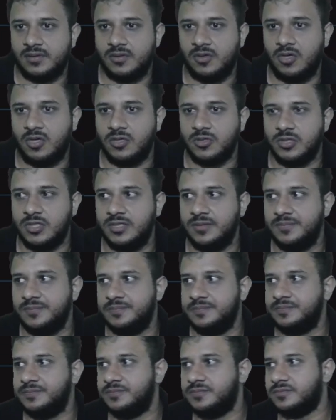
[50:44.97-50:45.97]
All good?
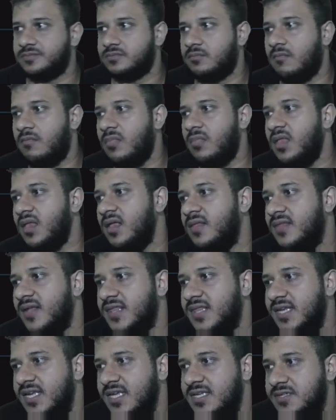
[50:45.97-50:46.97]
Then
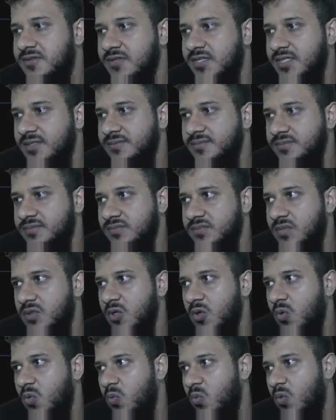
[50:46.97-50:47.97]
the next one,
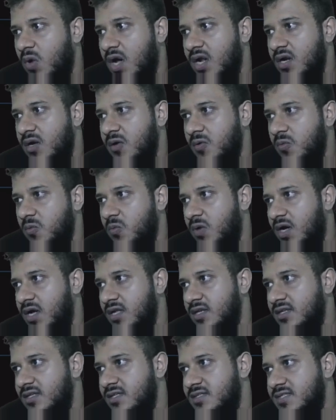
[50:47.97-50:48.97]
1,
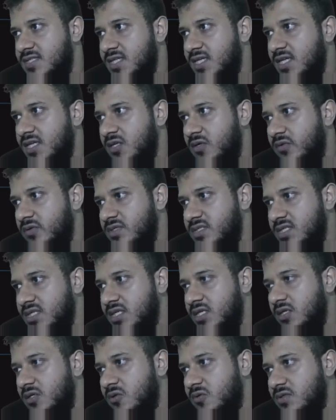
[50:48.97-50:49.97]
1, 0,
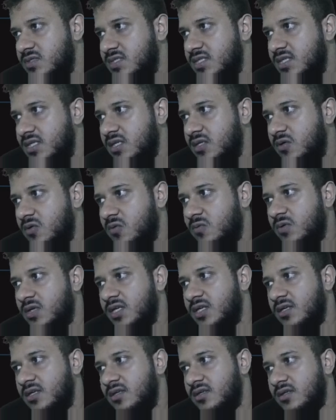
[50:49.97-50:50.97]
0, 0,
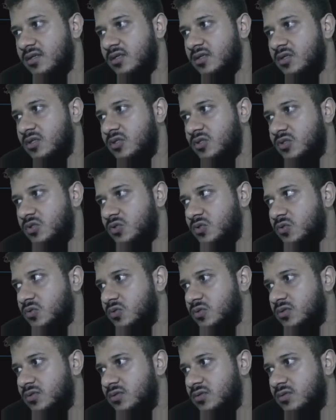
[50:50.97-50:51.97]
1,
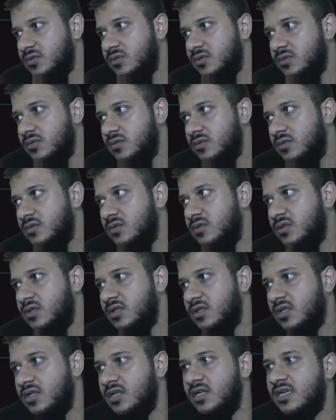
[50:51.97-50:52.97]
2.
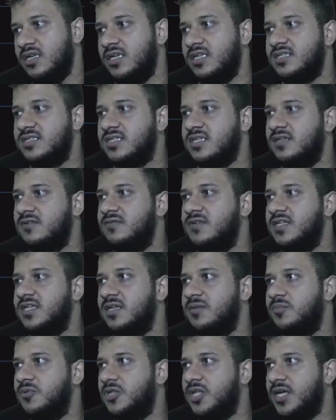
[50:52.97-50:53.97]
Let's convert
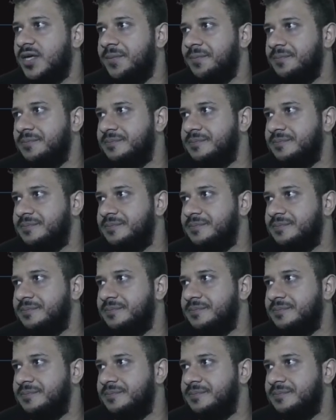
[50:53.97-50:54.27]
it to there.